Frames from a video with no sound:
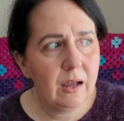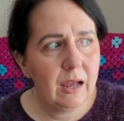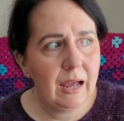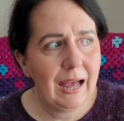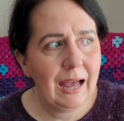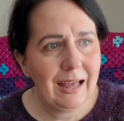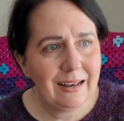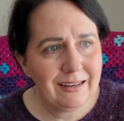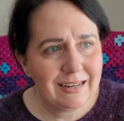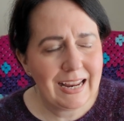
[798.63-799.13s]

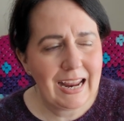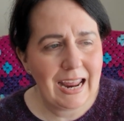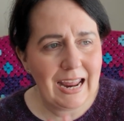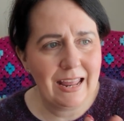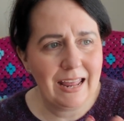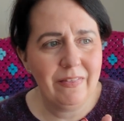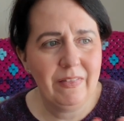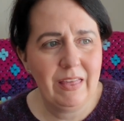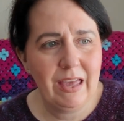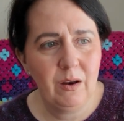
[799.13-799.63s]
and
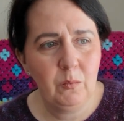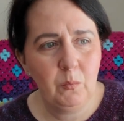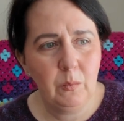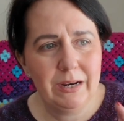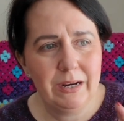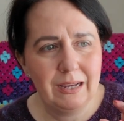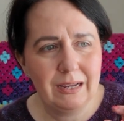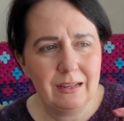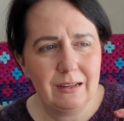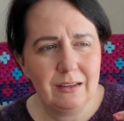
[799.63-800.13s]
again then
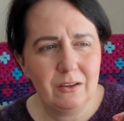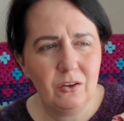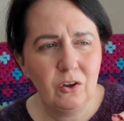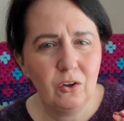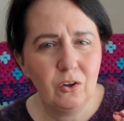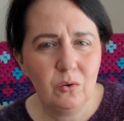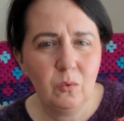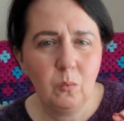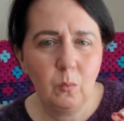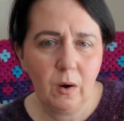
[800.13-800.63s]
when I
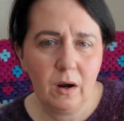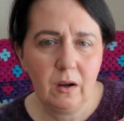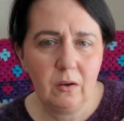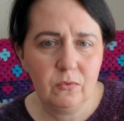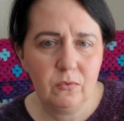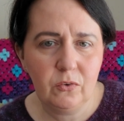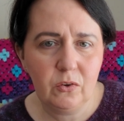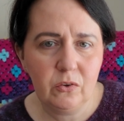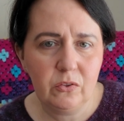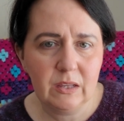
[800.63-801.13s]
couldn't work a
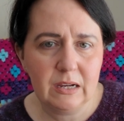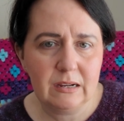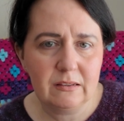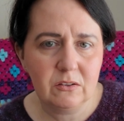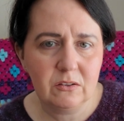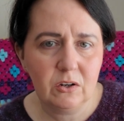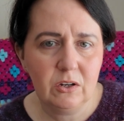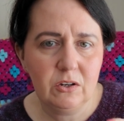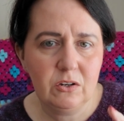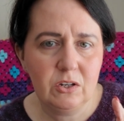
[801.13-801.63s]
few things
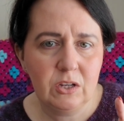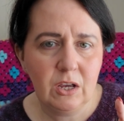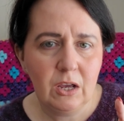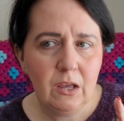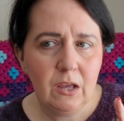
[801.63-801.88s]
out,